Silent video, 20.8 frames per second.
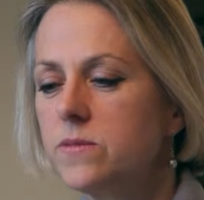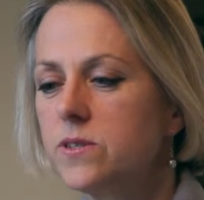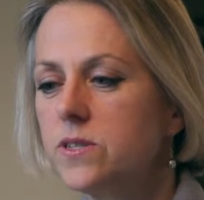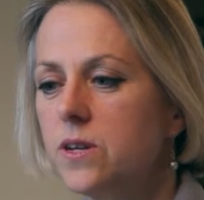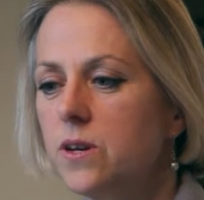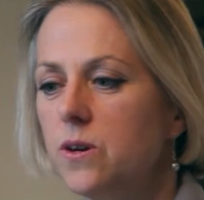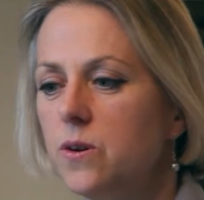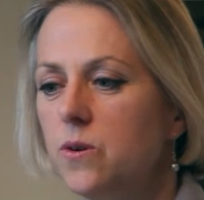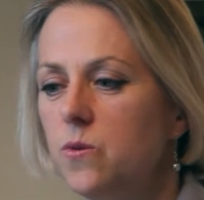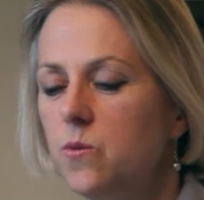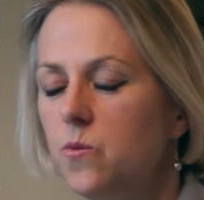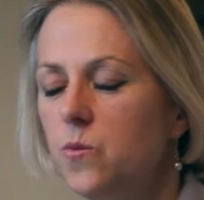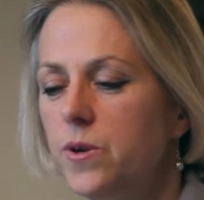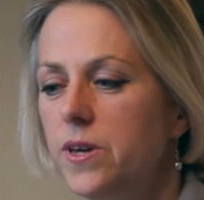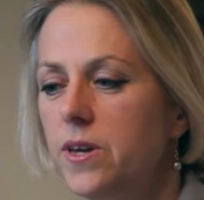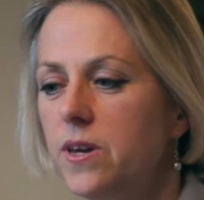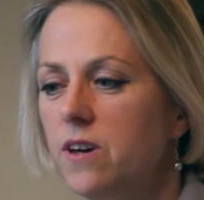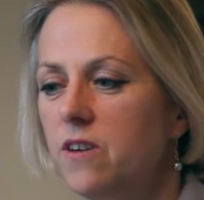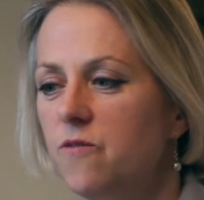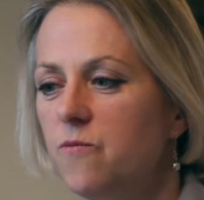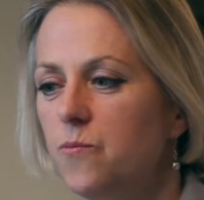so we
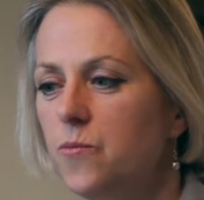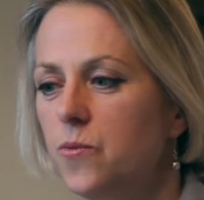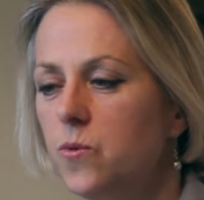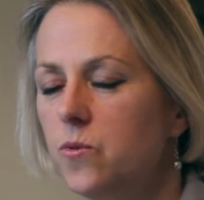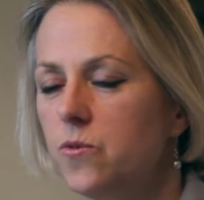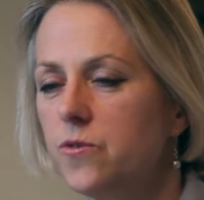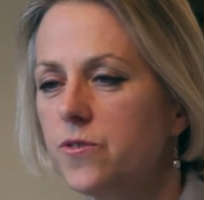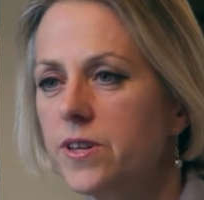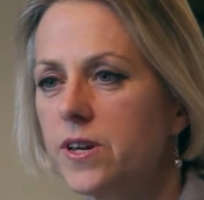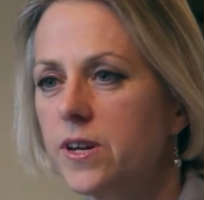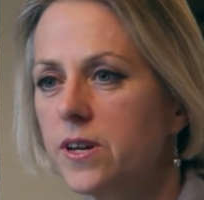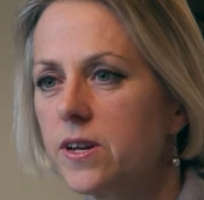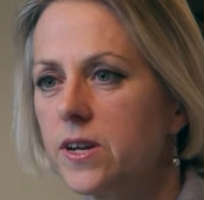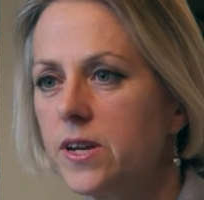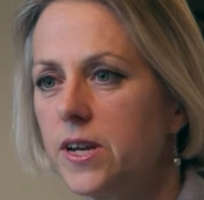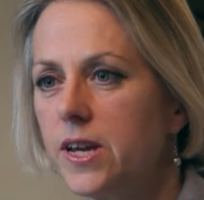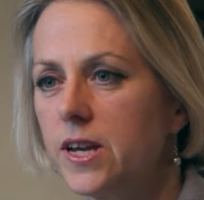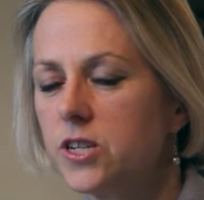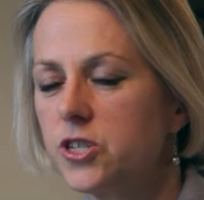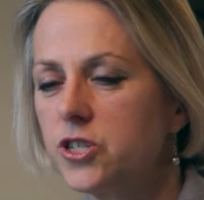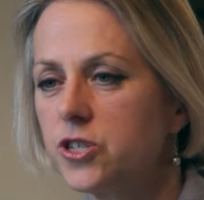have brought that
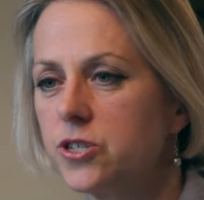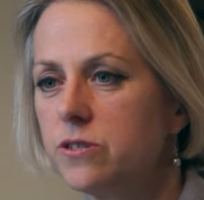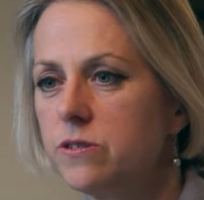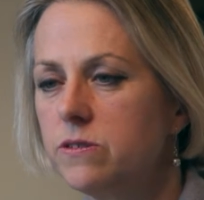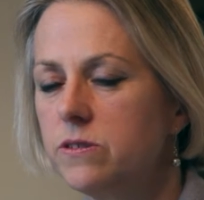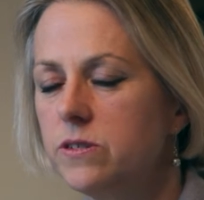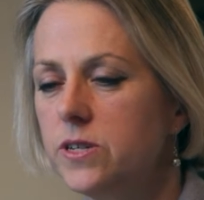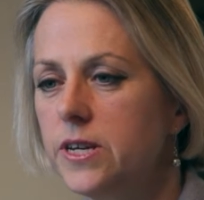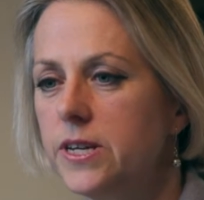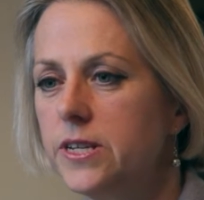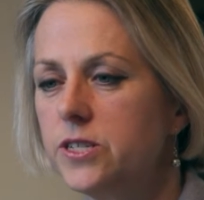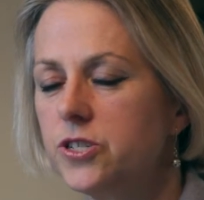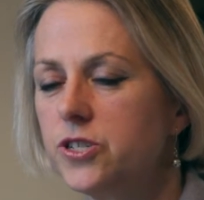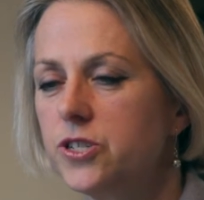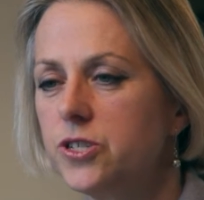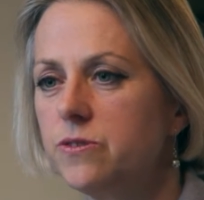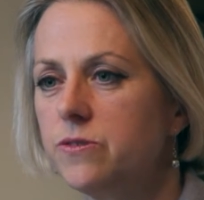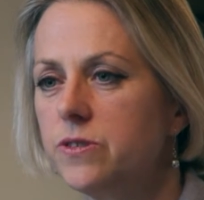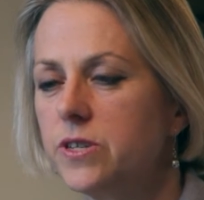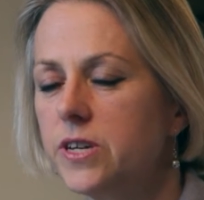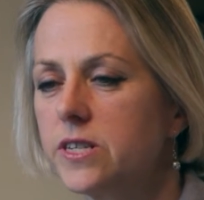connection
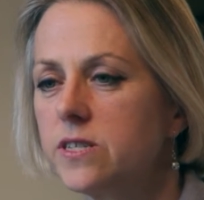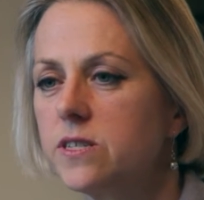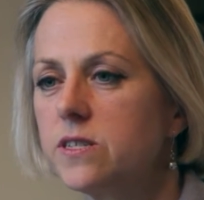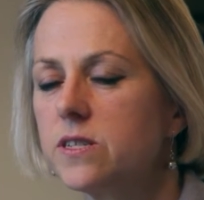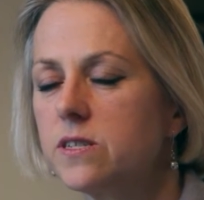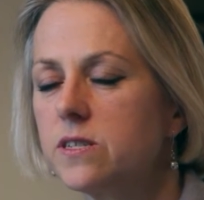into the guest